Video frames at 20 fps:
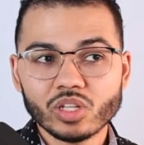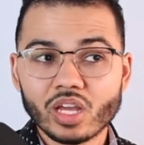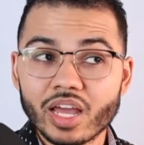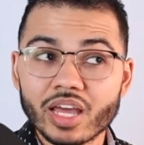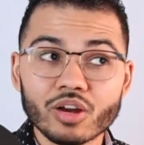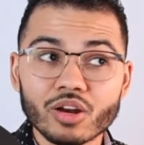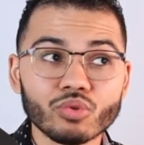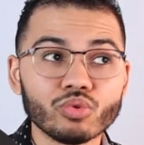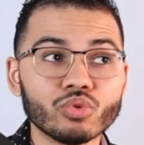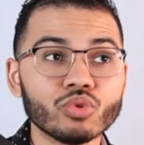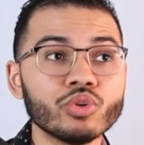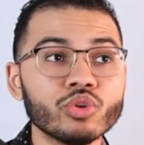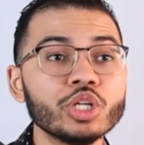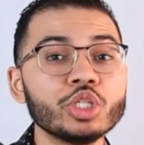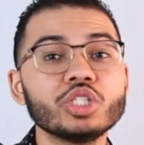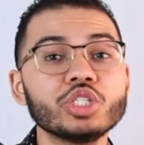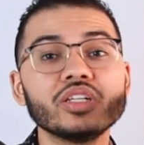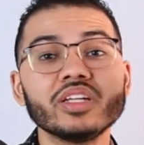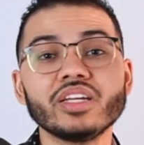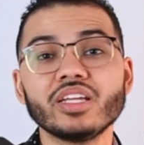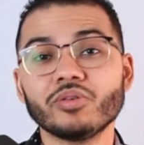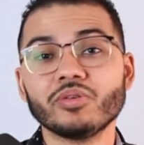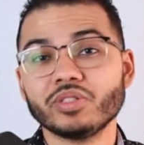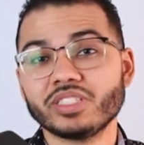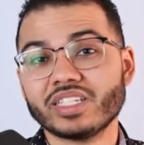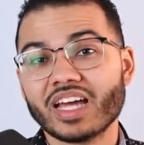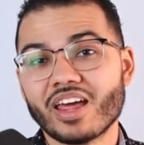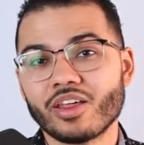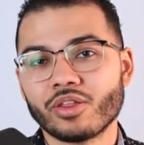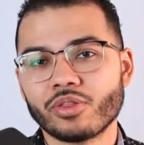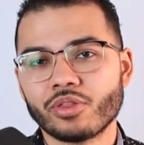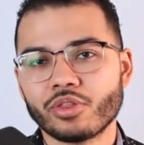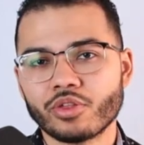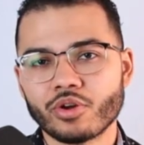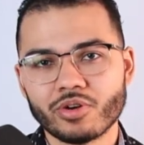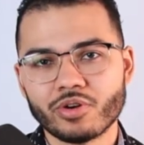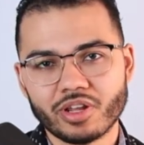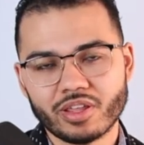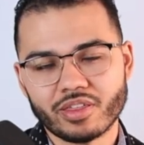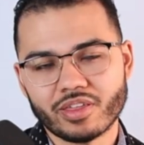And originally it was at
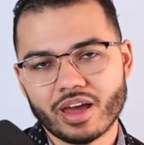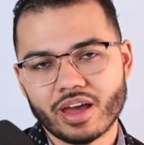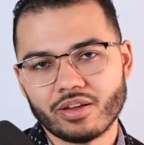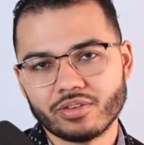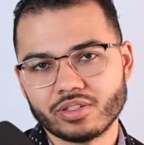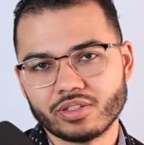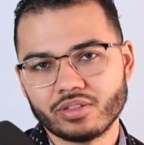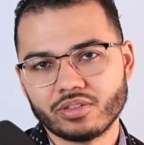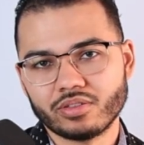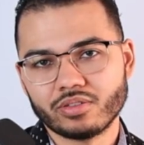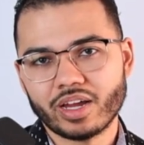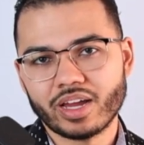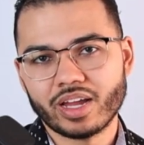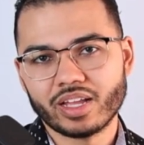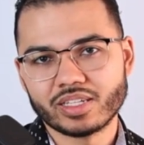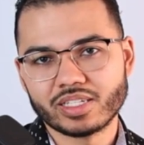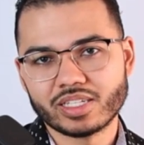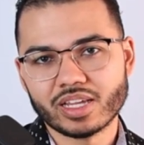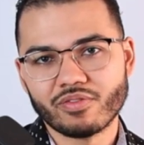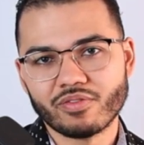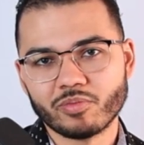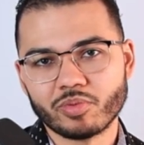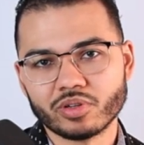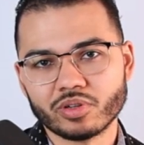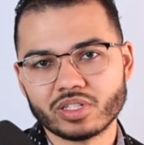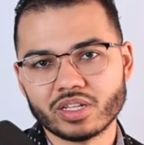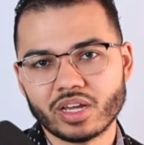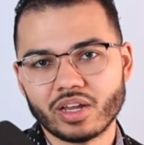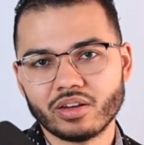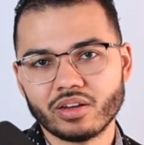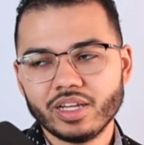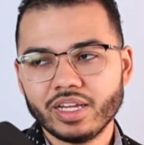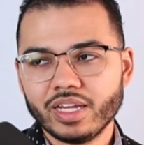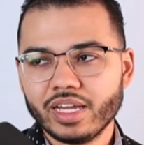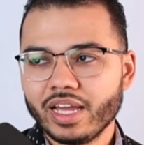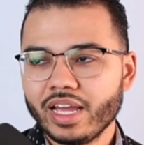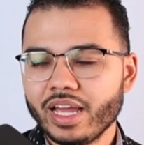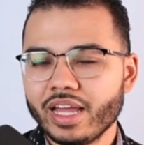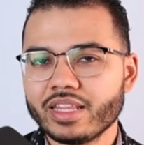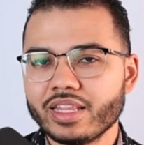$30,000 at 7%.
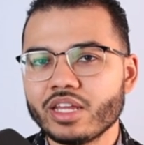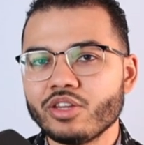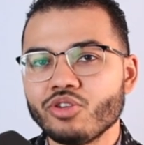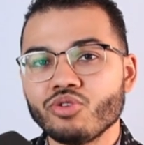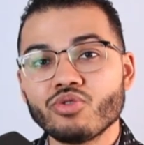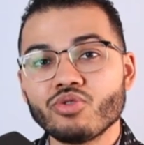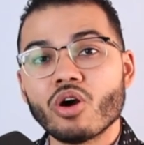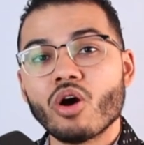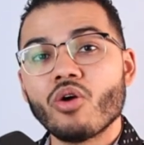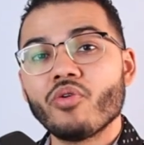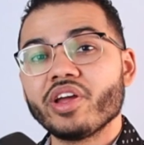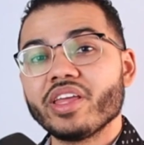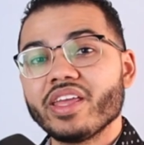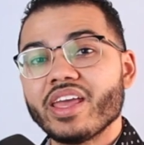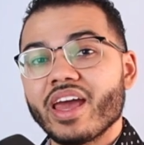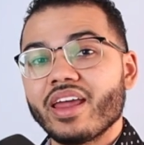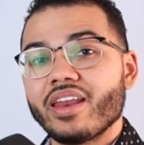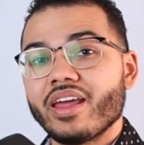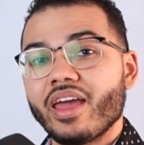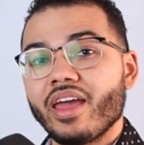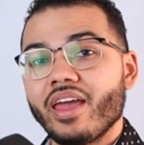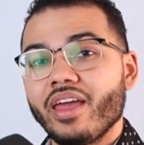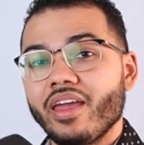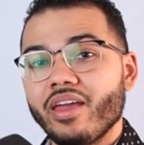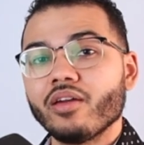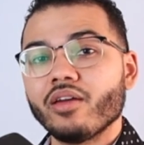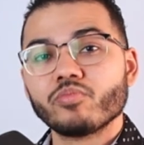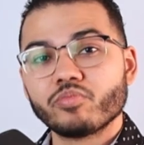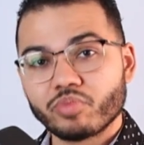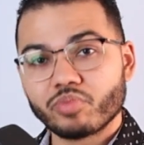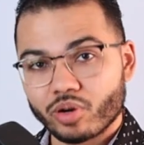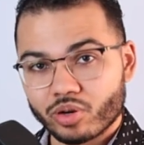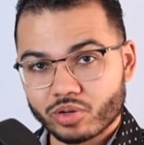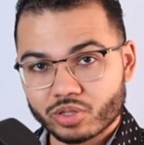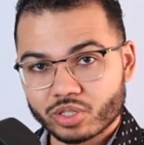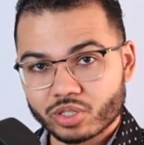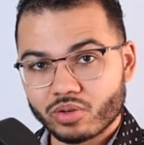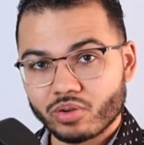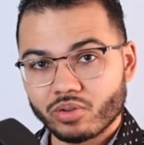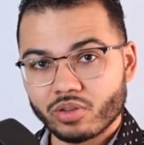And then you go and get a
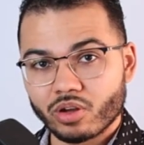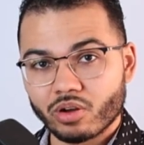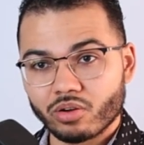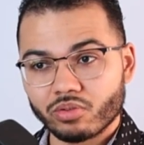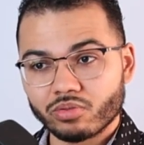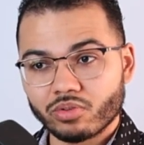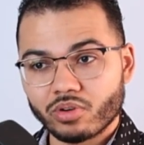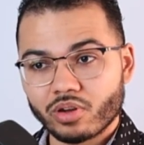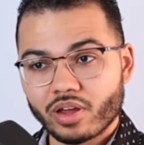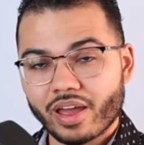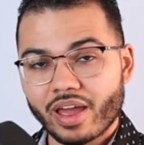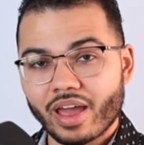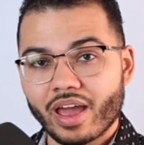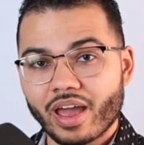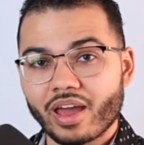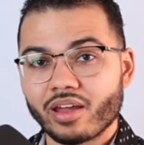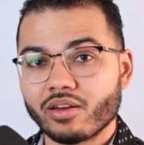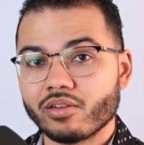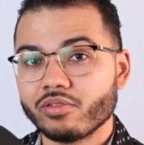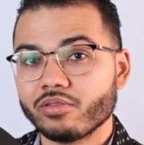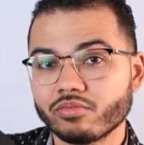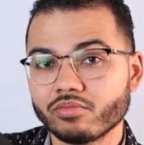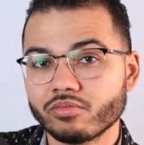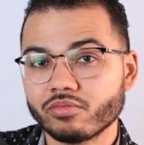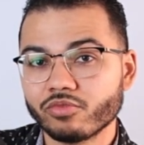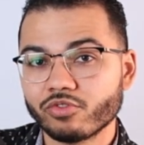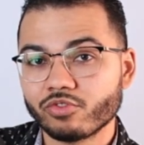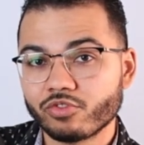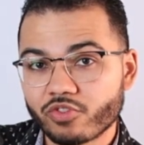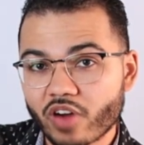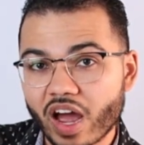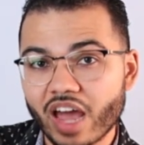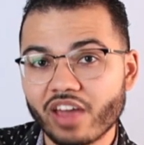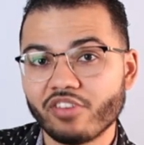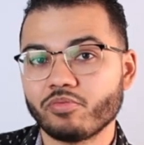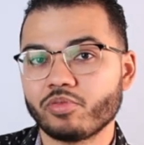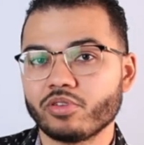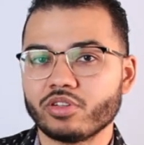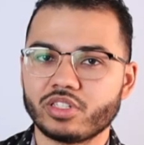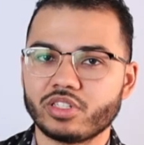personal loan at
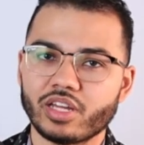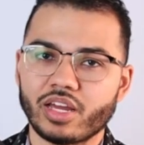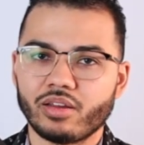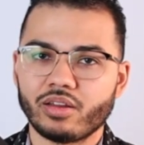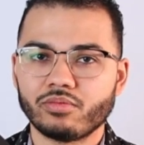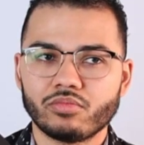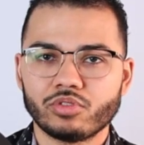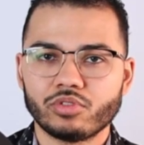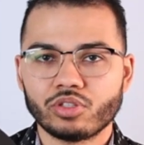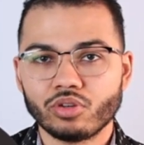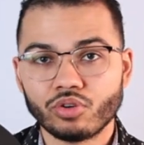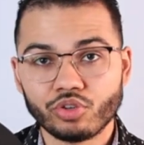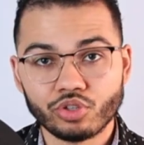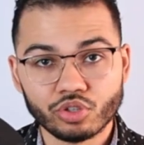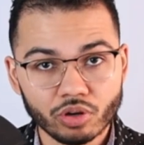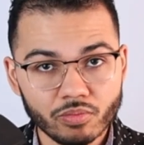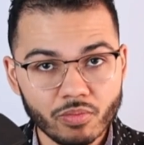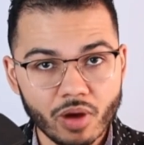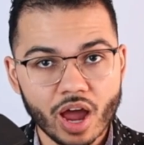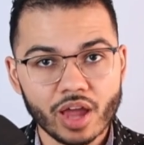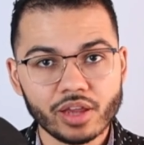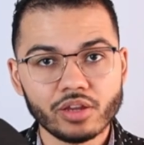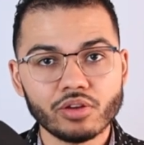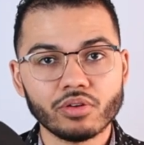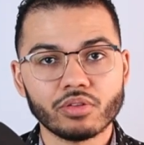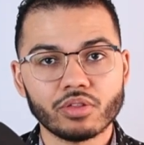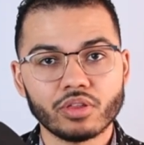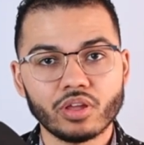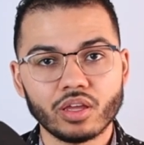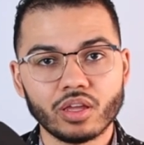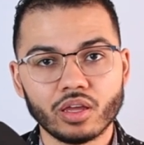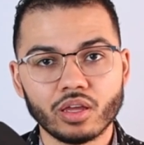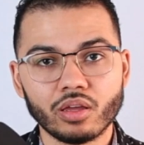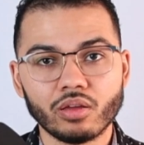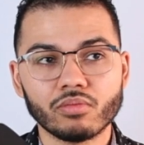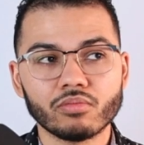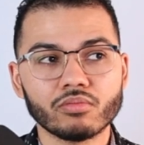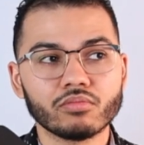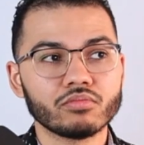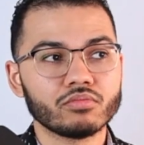5%. So in your mind, you're thinking
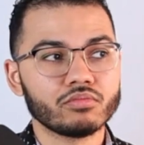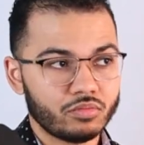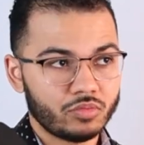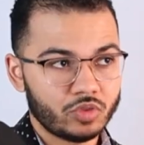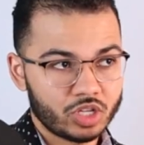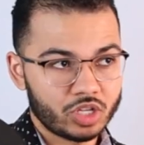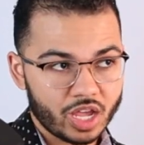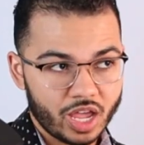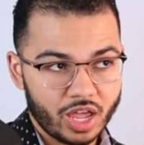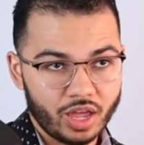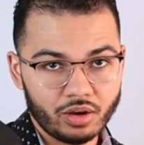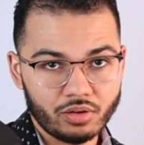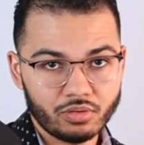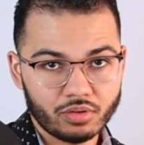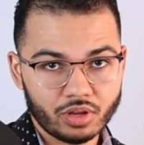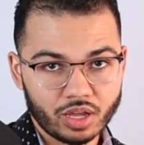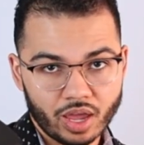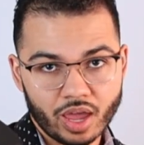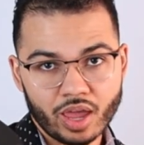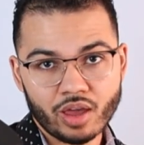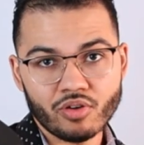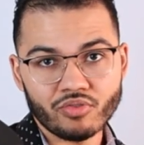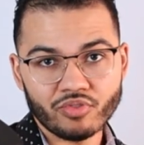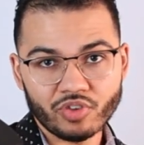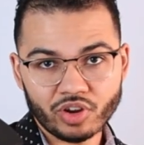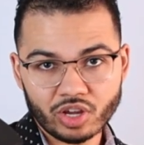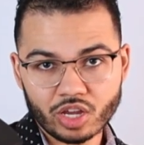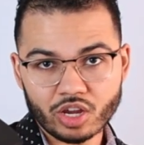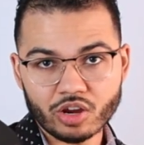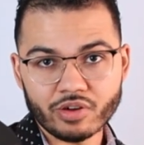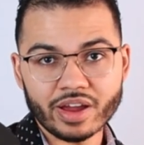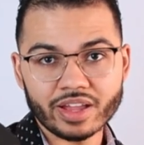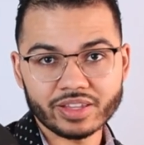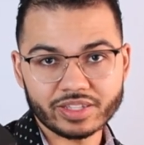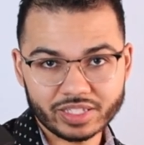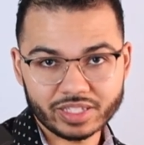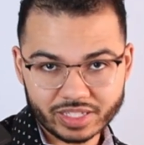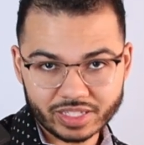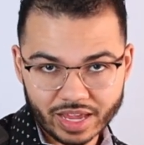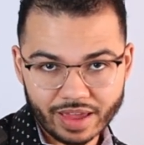10K over here at
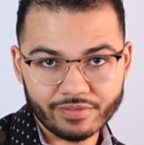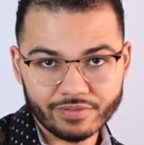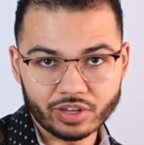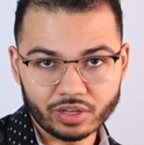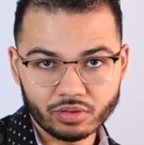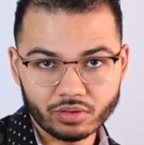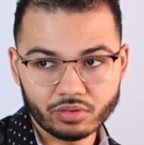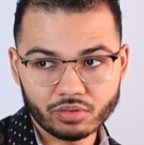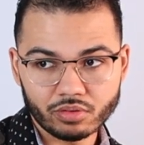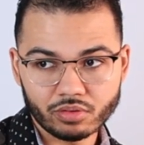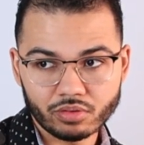7,